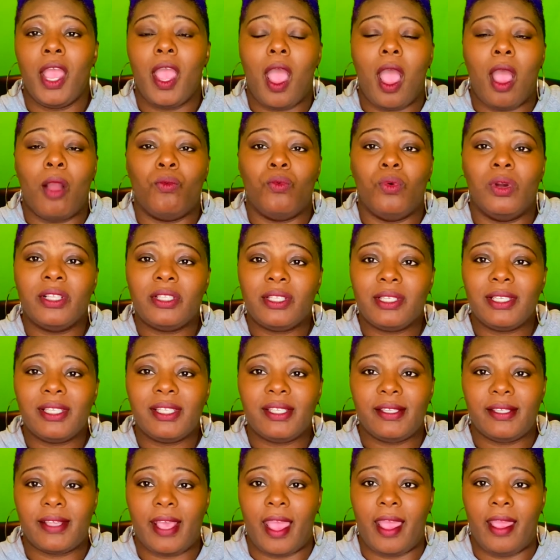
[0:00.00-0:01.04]
I want to
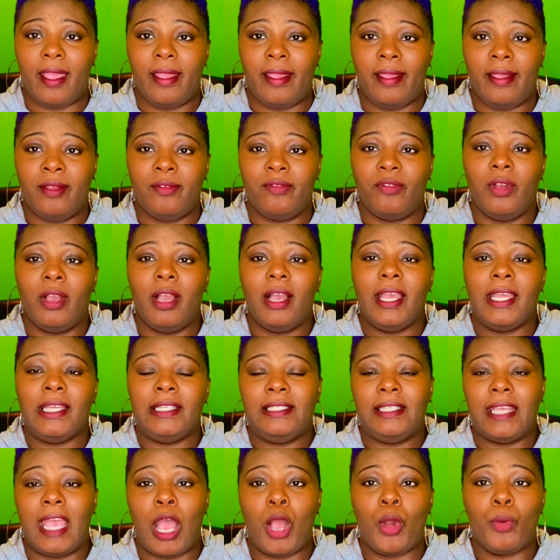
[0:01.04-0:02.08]
save a
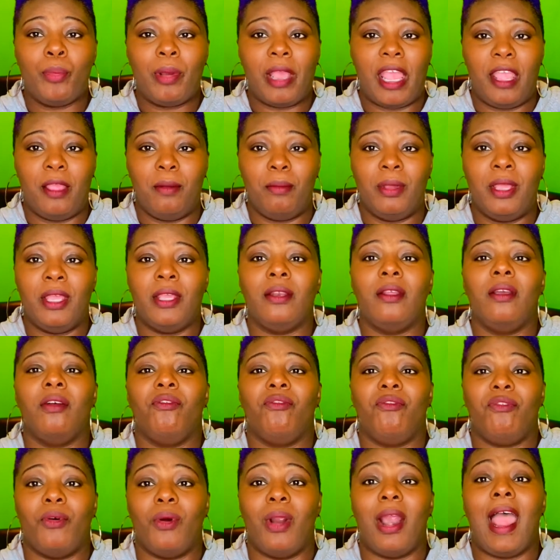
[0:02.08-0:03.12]
down payment
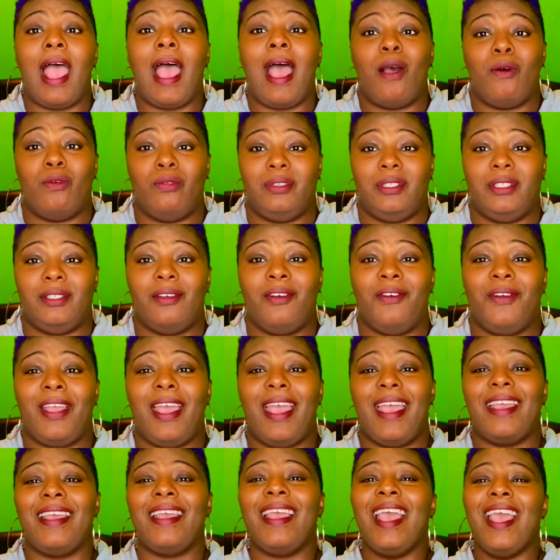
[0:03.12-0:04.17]
for a house,
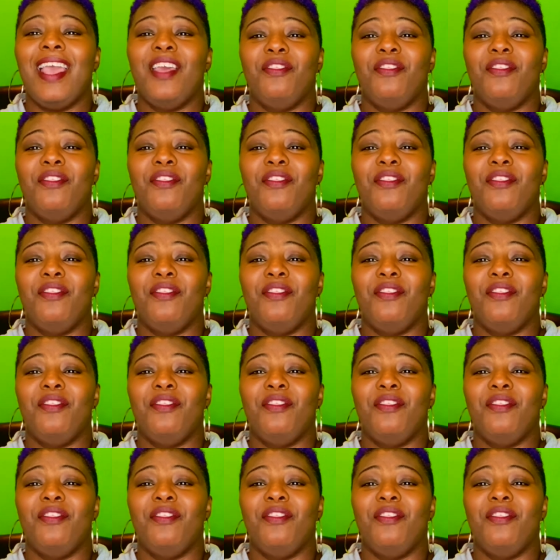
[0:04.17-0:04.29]
okay?